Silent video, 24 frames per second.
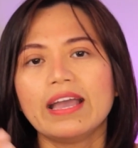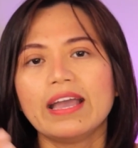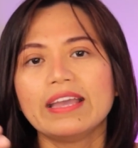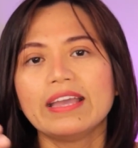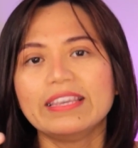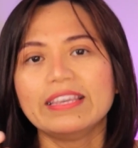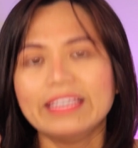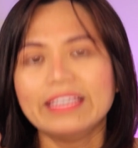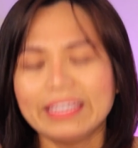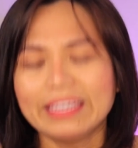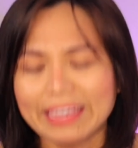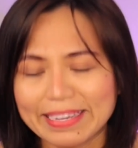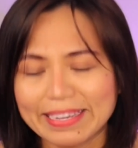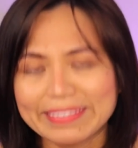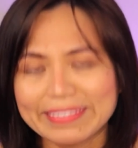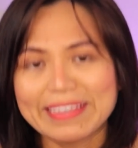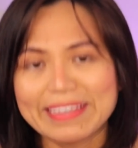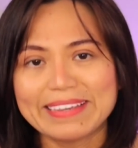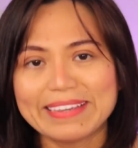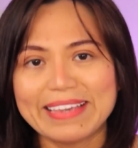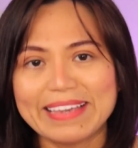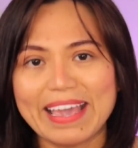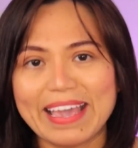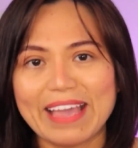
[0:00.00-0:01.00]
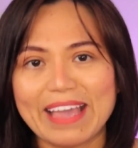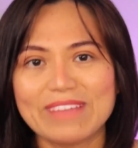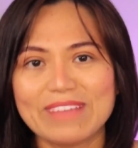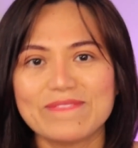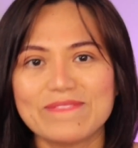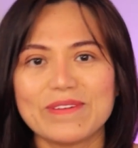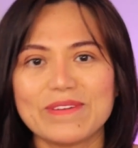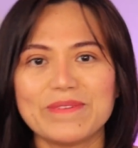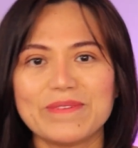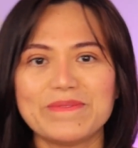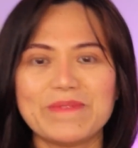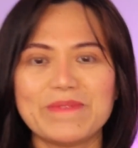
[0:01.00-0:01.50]
yet
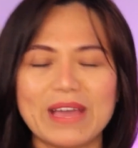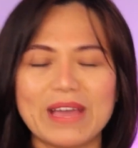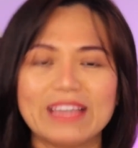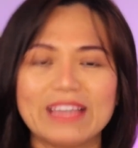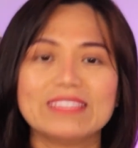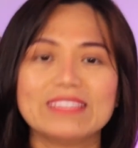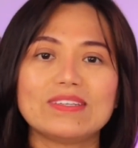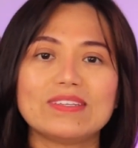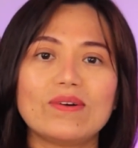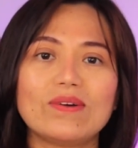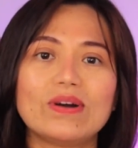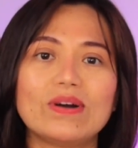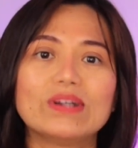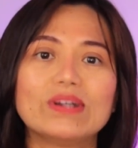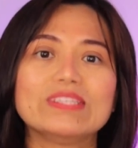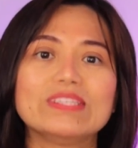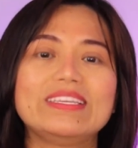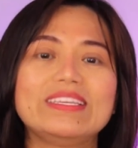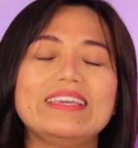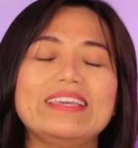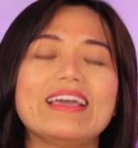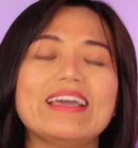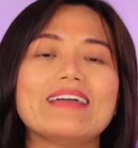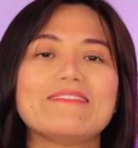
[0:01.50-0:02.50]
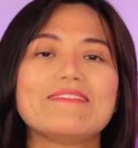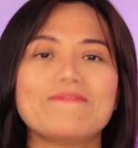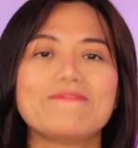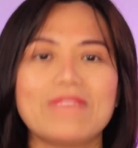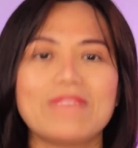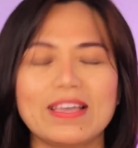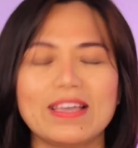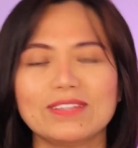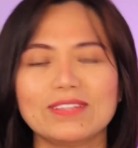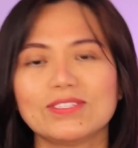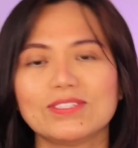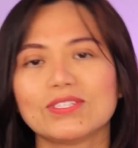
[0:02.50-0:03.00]
again, we went on the
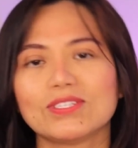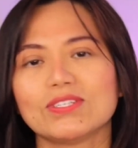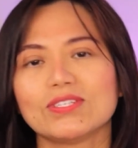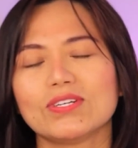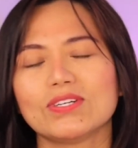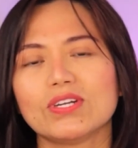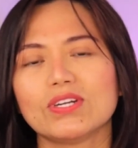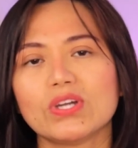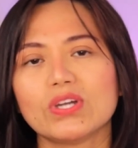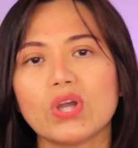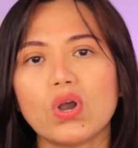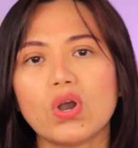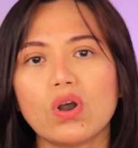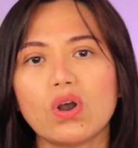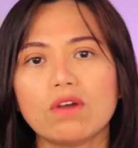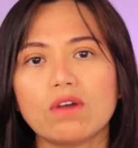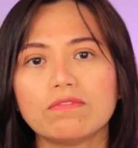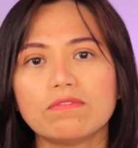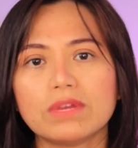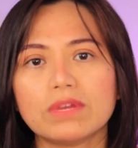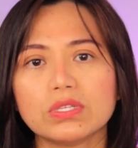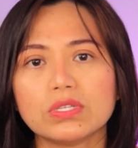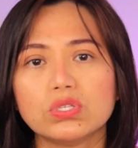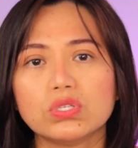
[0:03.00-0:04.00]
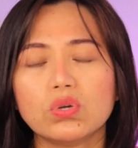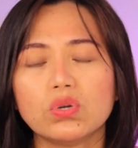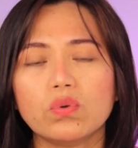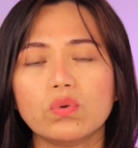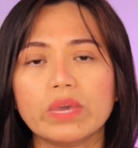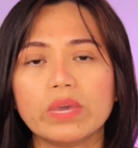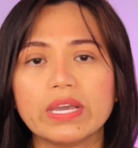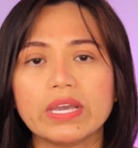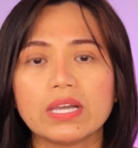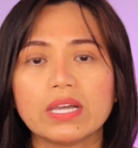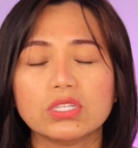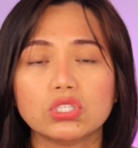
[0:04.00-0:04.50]
adventure of
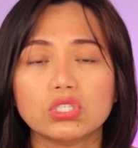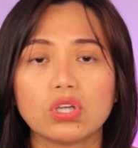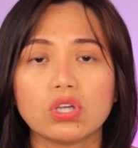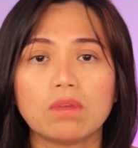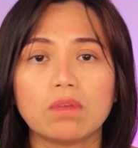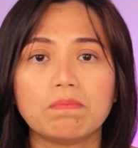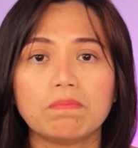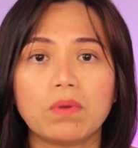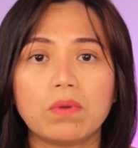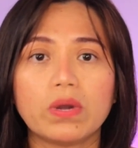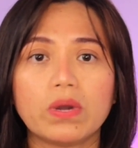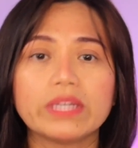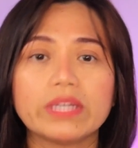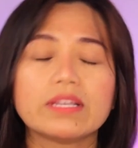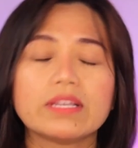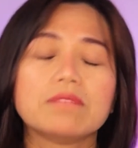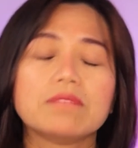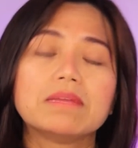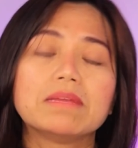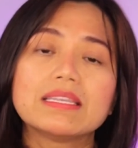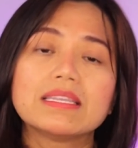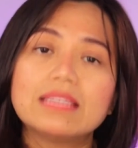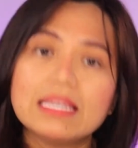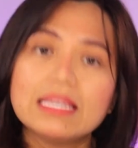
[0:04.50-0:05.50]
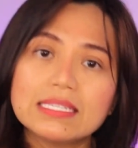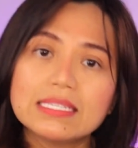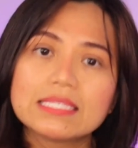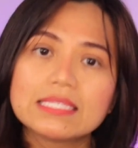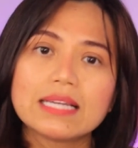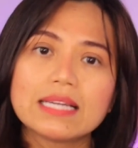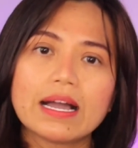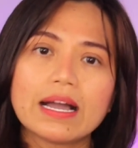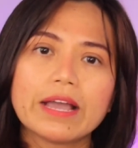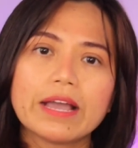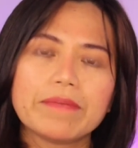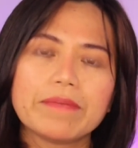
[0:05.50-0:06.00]
doing a job portal. But this
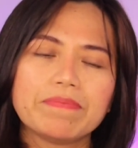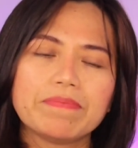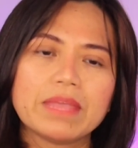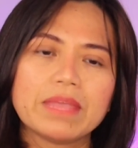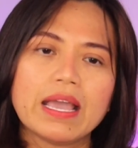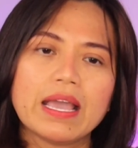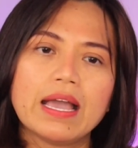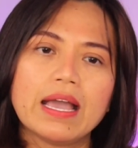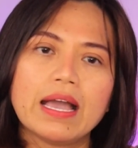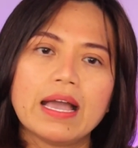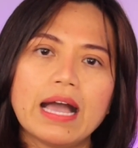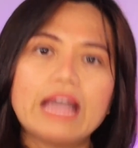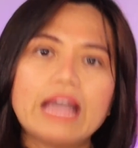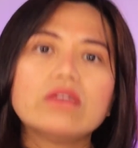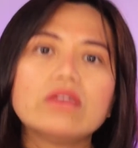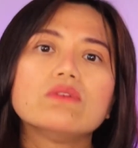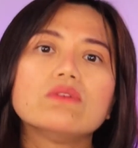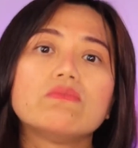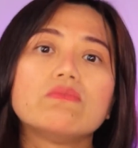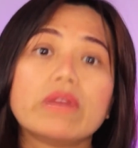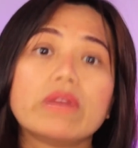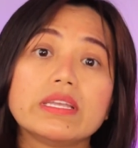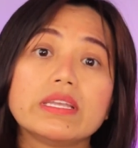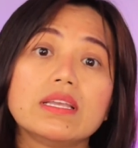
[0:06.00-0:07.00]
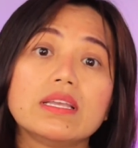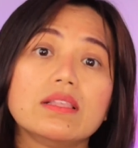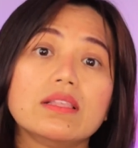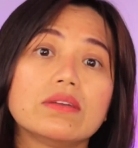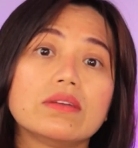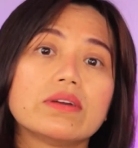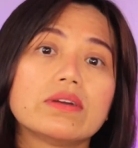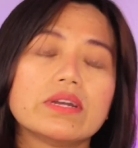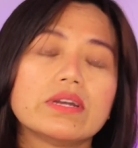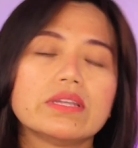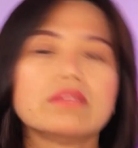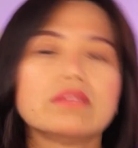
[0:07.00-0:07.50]
time, I already
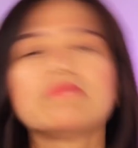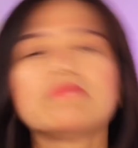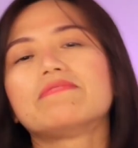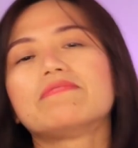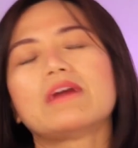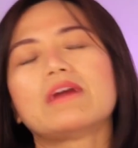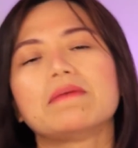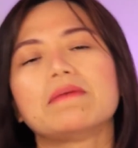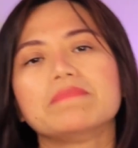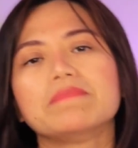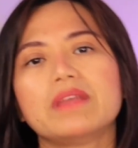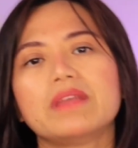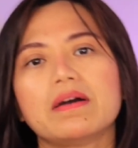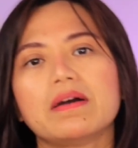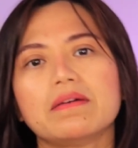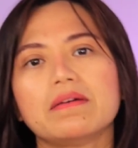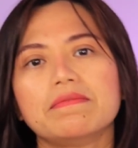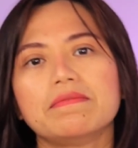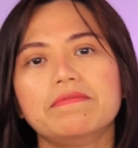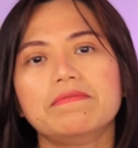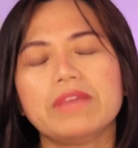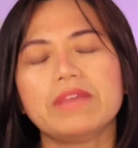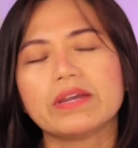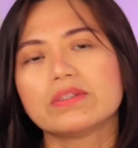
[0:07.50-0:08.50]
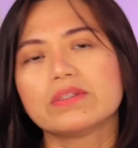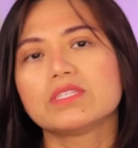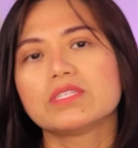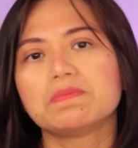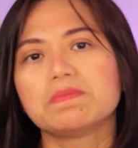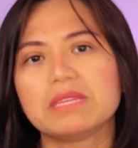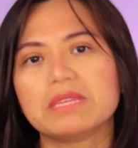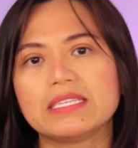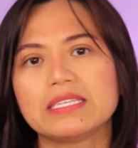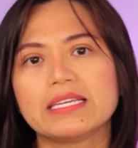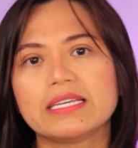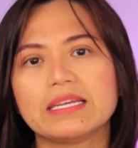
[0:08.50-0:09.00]
learned from the
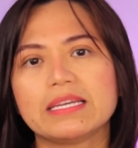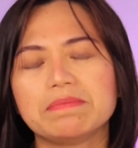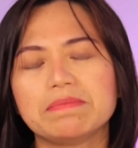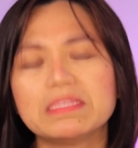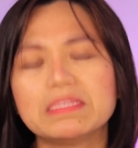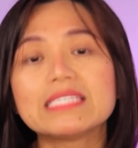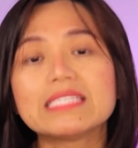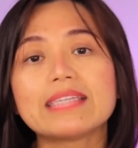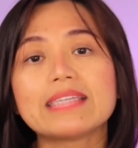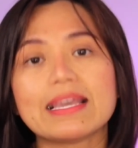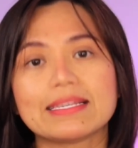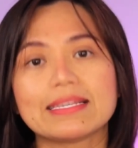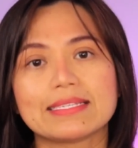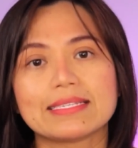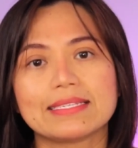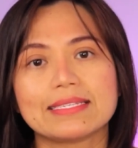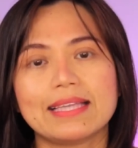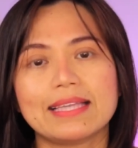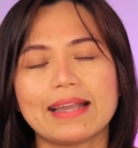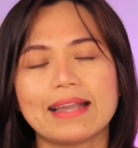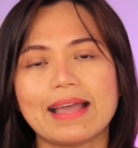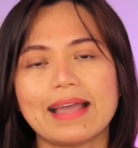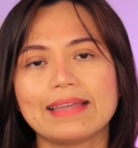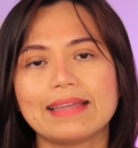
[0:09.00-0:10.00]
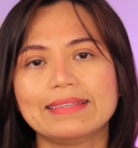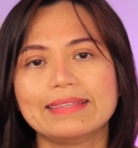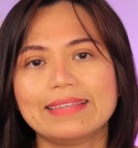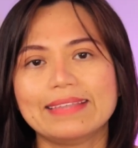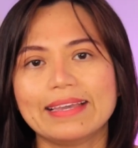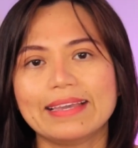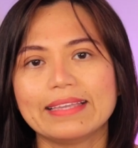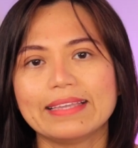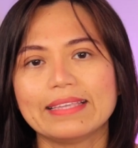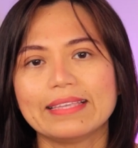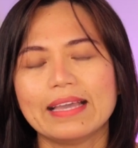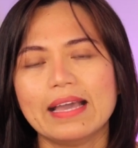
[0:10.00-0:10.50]
various mistakes that I
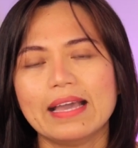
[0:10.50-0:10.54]
did